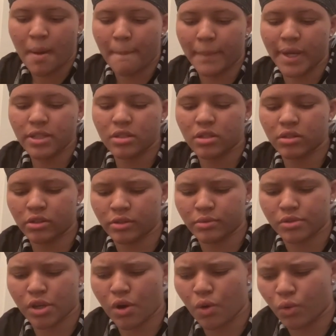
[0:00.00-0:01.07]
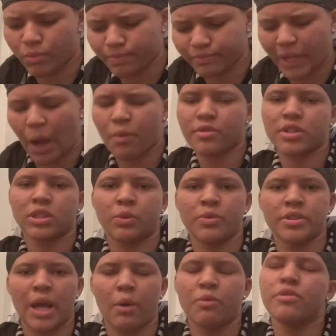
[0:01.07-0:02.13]
basically, so I went to
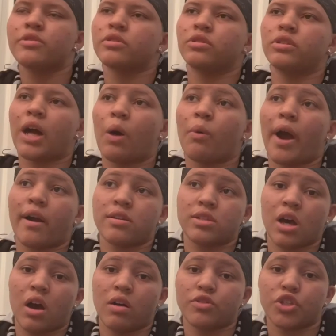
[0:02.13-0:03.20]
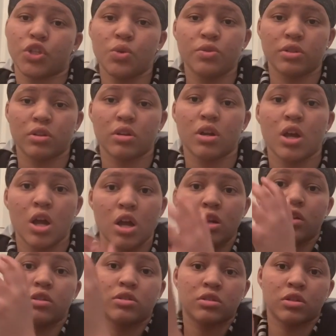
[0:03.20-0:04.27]
Louisiana. I went to I went out of town to Houston
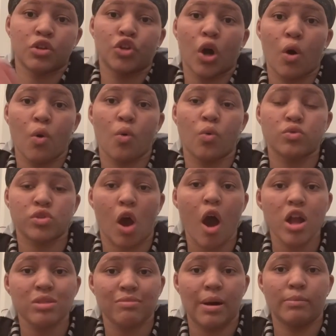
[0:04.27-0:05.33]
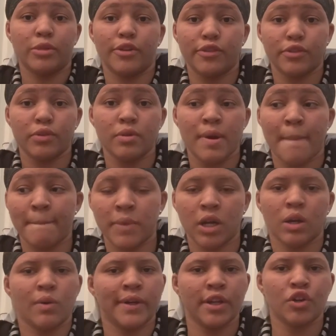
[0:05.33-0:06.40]
to go talk to my mother, but
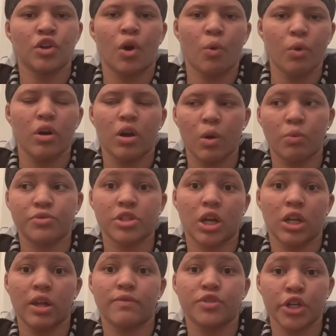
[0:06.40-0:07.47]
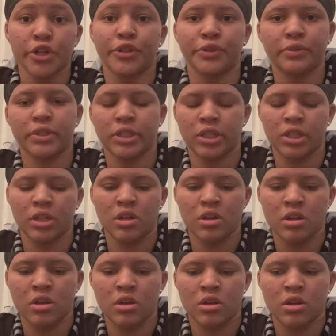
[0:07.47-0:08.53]
it didn't go well. It took a left turn
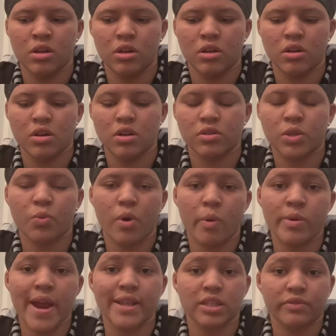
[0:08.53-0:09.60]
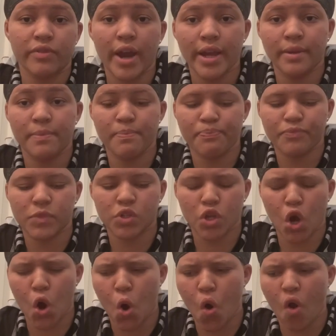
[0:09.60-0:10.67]
to where we had to fight. So
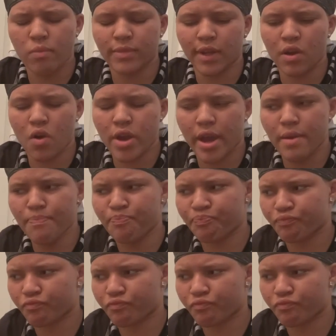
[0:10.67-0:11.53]
I'm like, okay.